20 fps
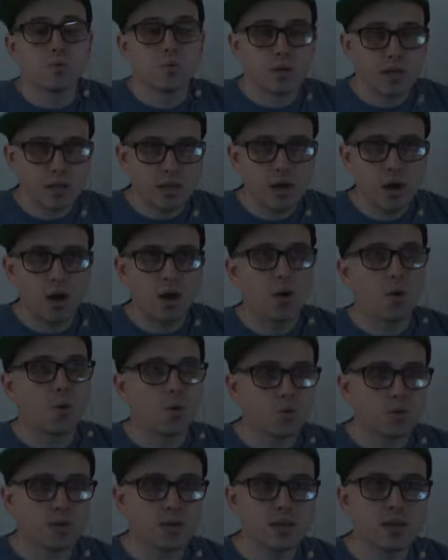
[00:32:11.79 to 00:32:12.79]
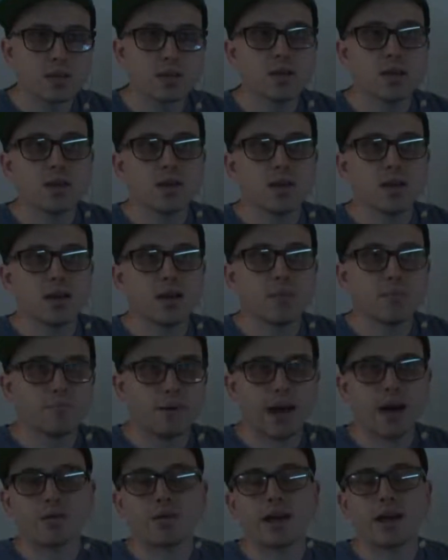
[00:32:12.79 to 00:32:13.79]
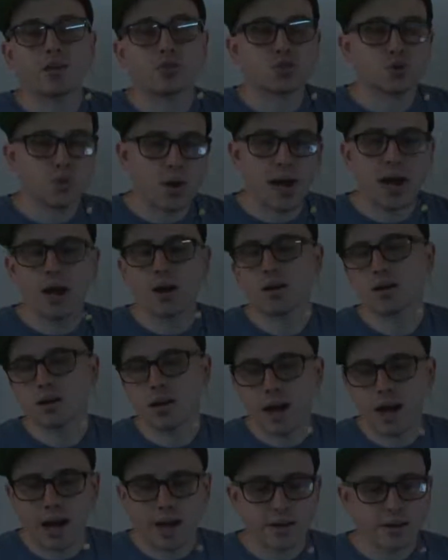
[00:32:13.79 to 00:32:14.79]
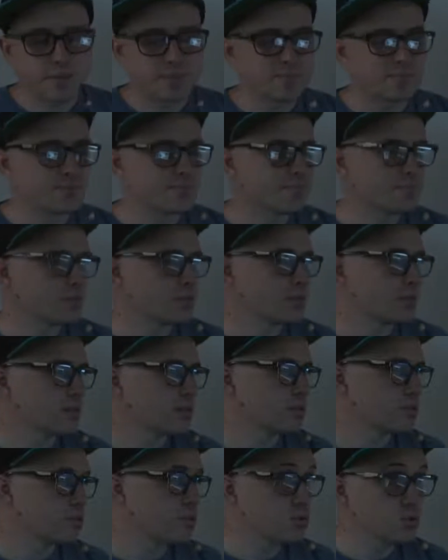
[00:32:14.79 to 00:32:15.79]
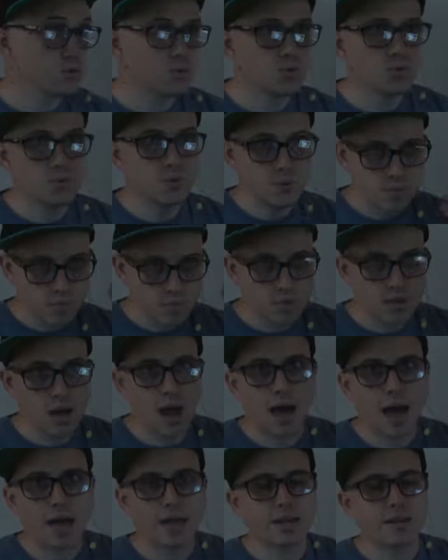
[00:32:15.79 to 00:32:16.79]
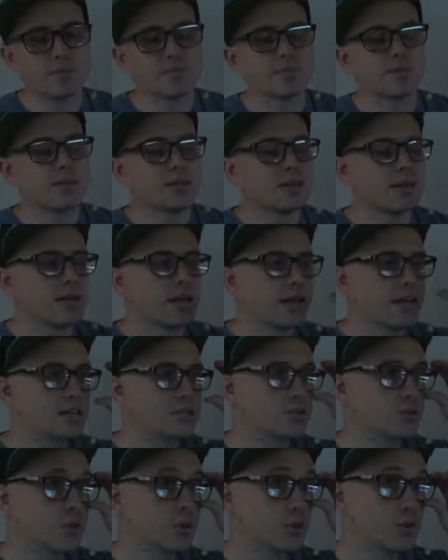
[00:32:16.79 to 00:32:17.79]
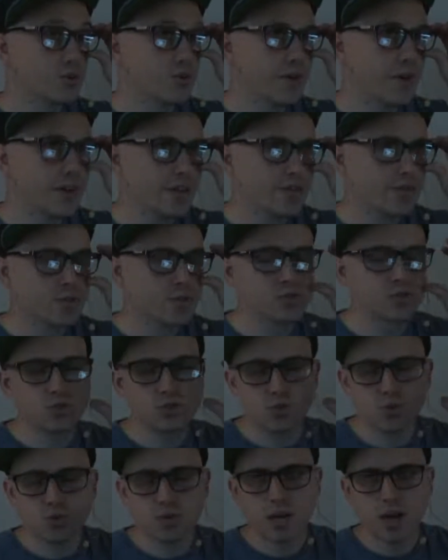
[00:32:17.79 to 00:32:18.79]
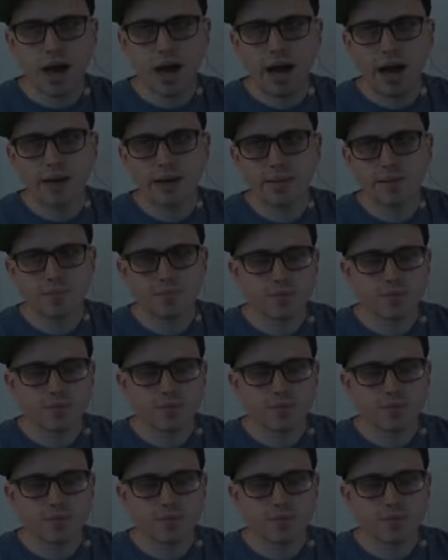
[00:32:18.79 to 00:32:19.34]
We only bow down to our God, to God. And so they were faithful to God.